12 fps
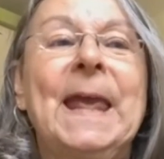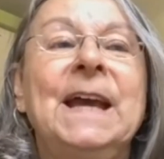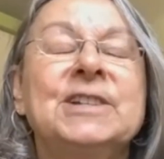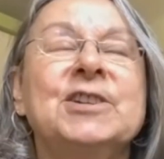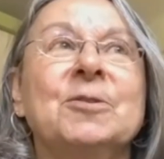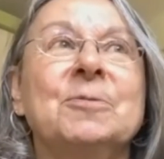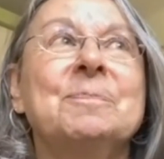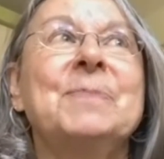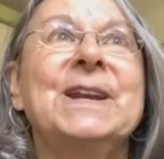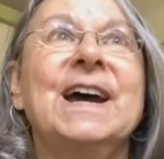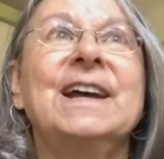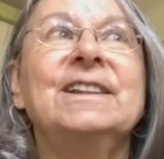So,
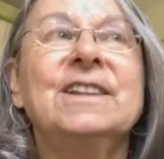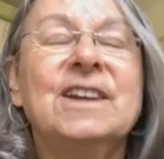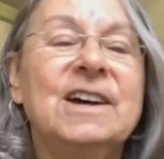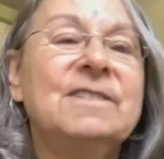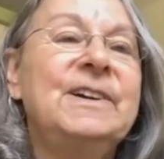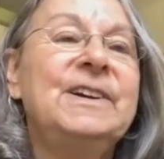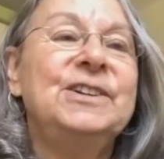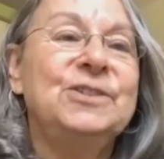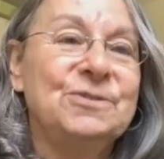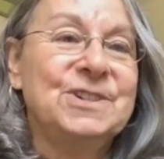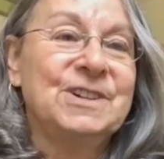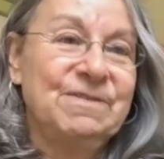but I love
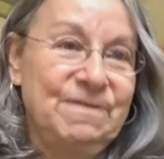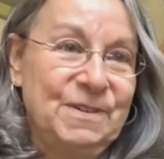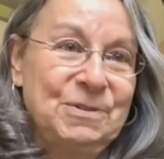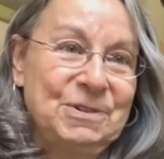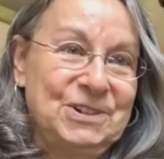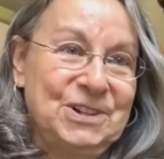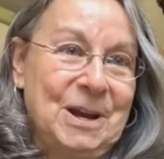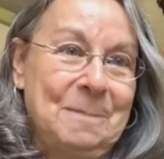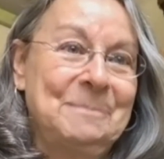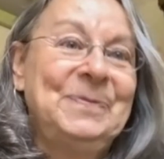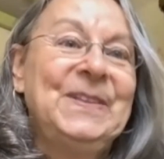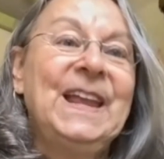using Photoshop
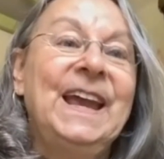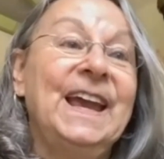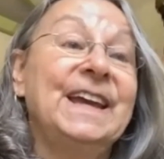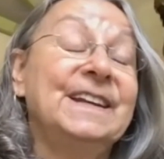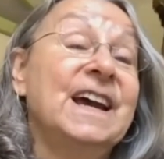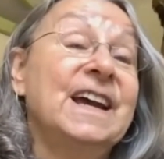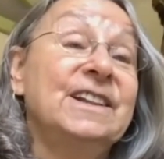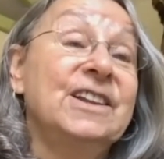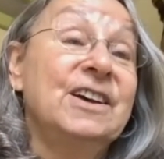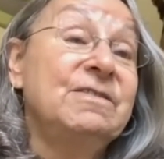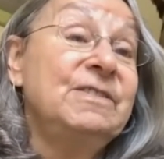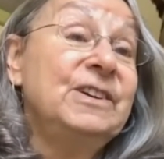and I
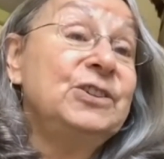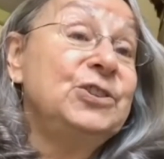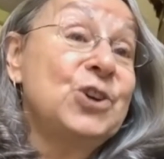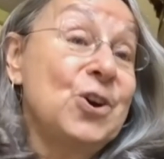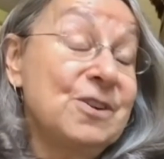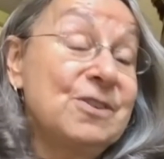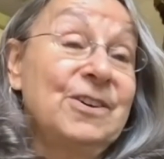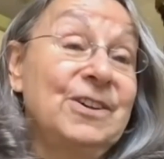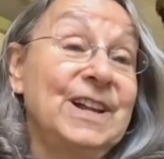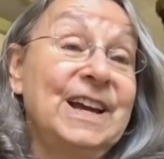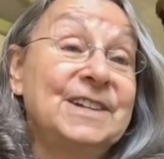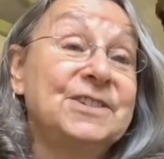love
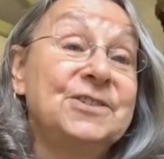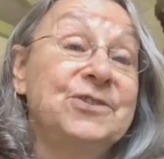charcoal as a